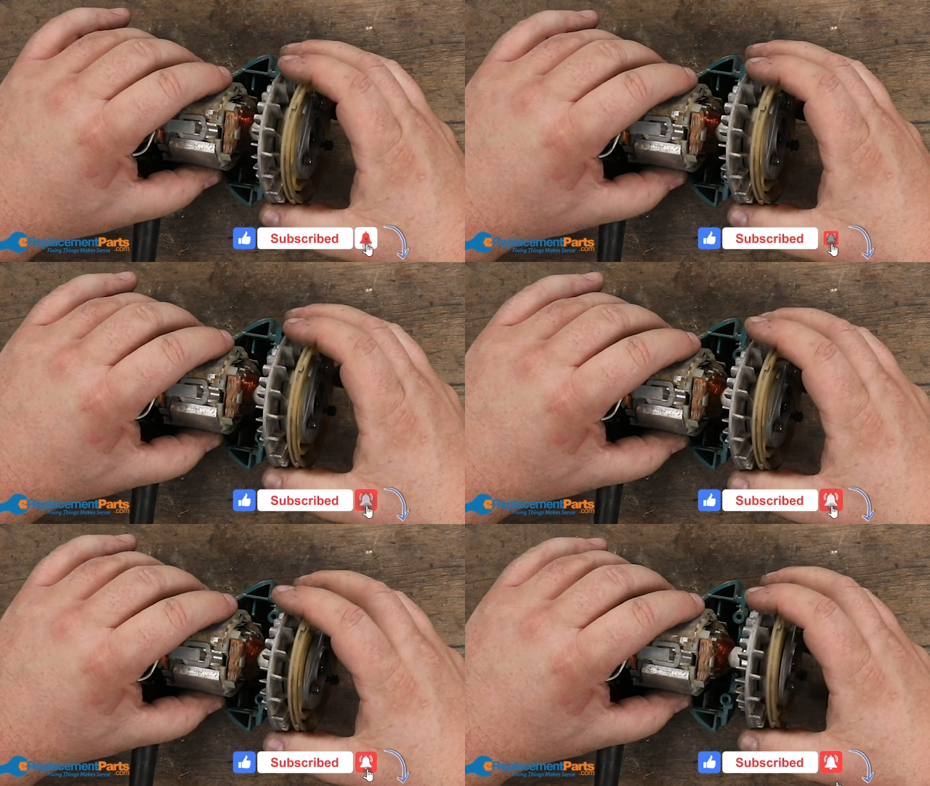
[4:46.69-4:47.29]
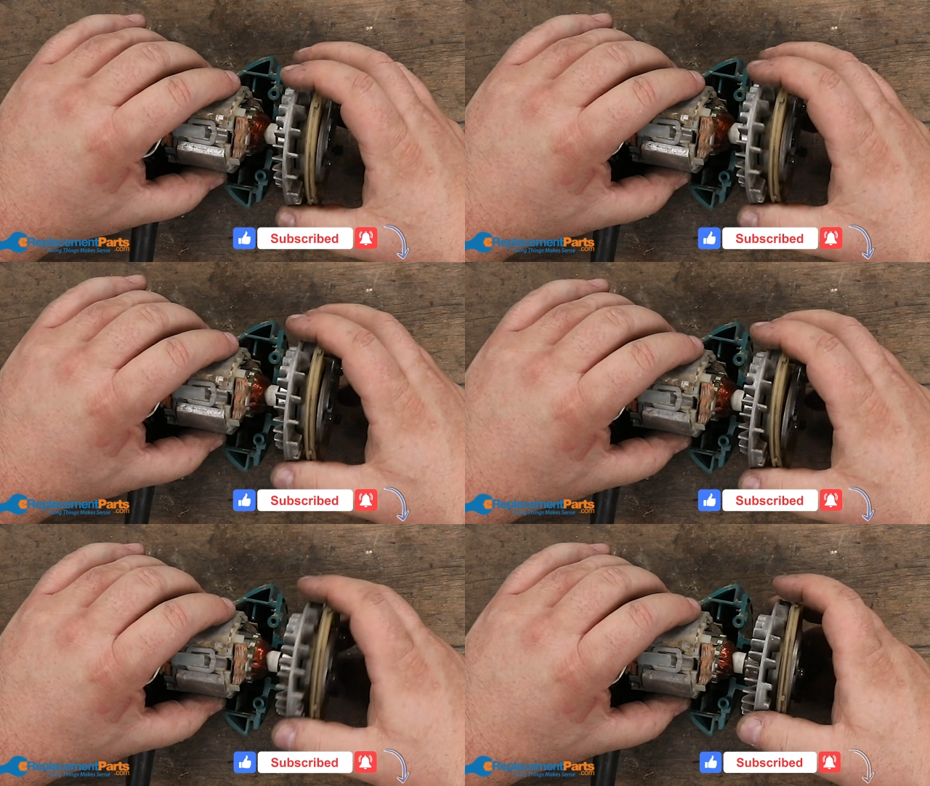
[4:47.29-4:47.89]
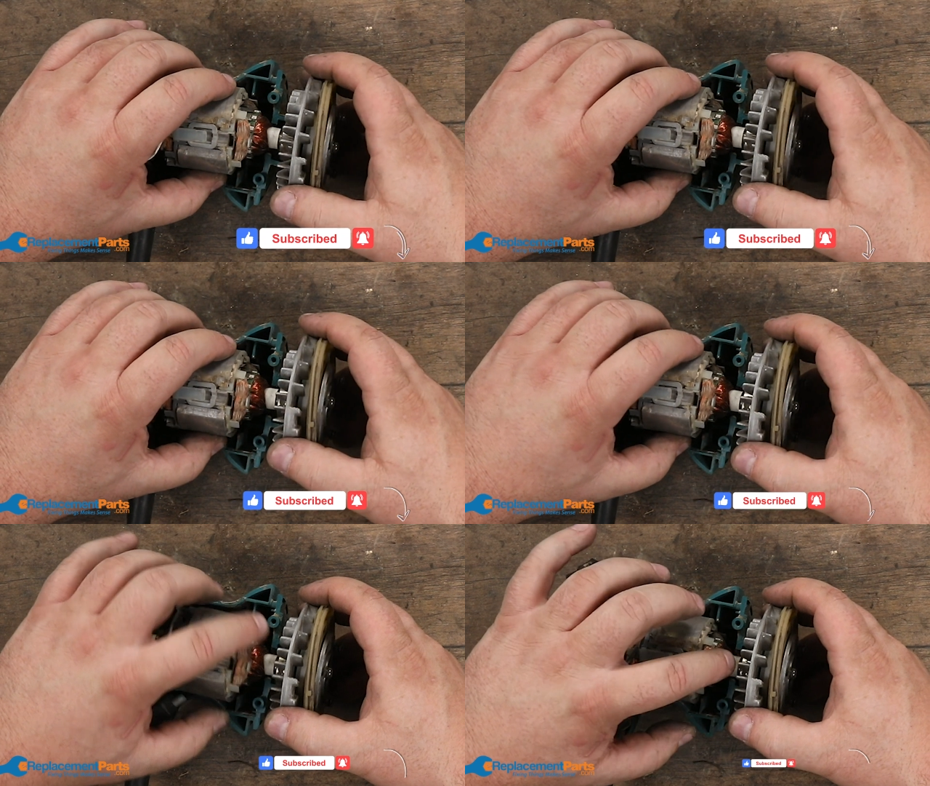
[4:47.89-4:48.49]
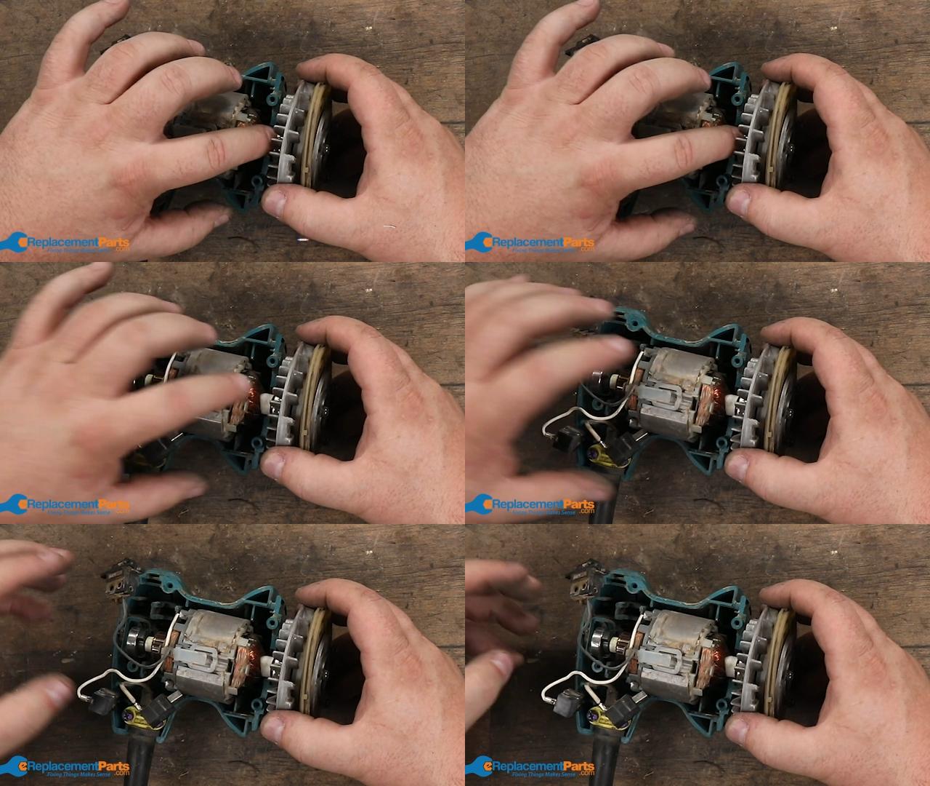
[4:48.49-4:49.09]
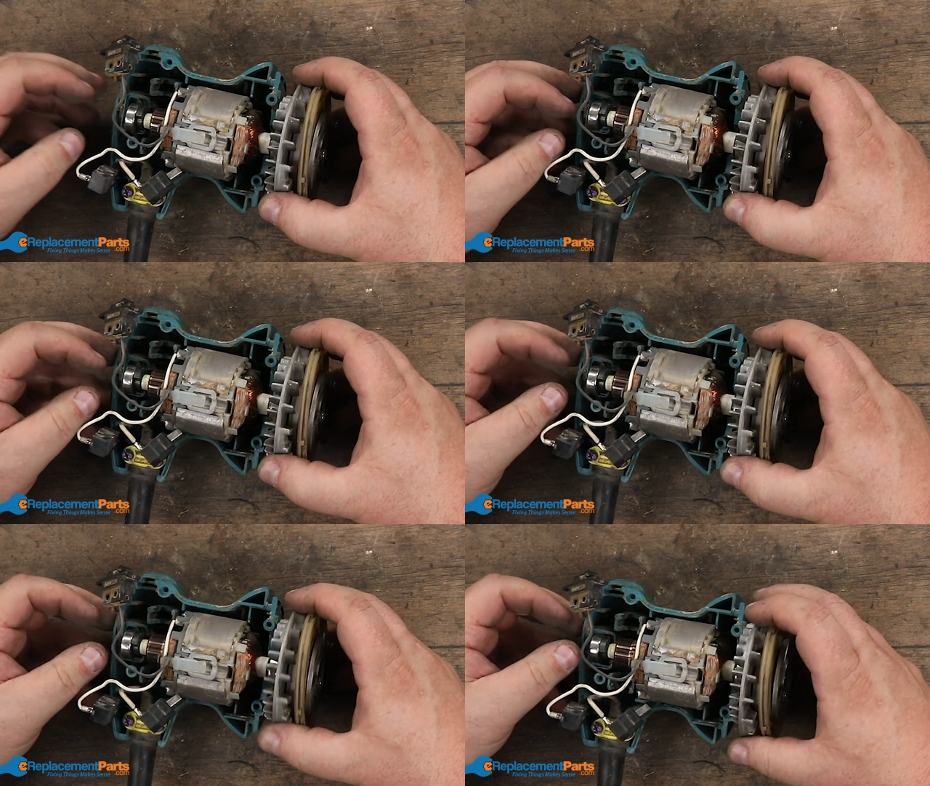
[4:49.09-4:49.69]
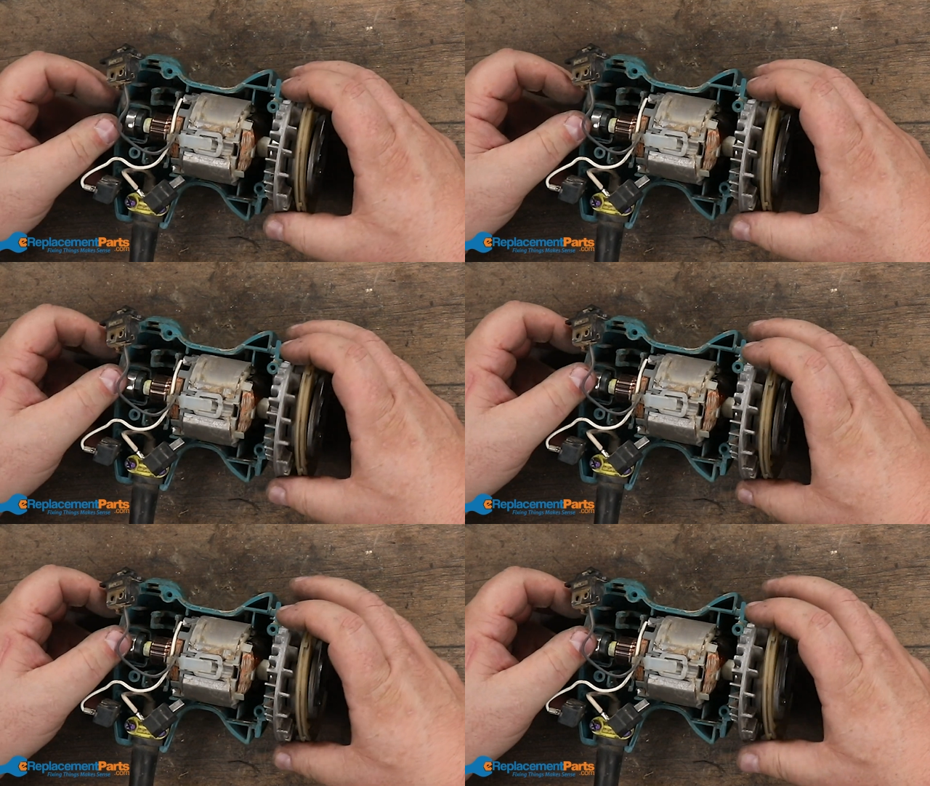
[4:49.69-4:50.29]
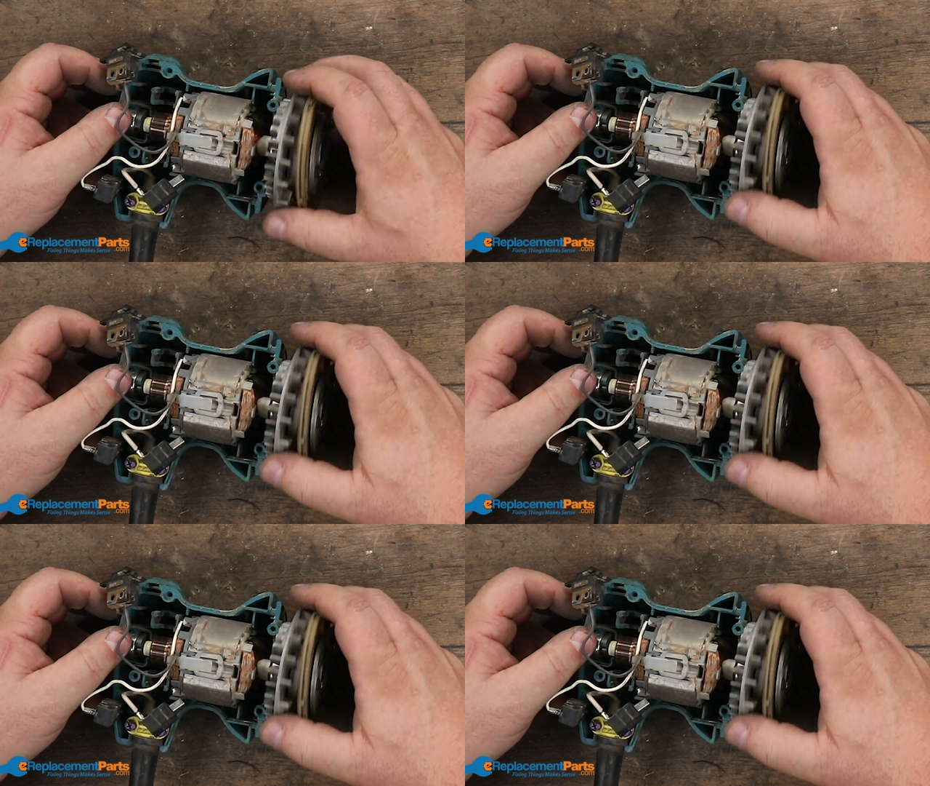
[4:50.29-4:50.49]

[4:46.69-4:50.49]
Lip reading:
[unreadable: no face in view]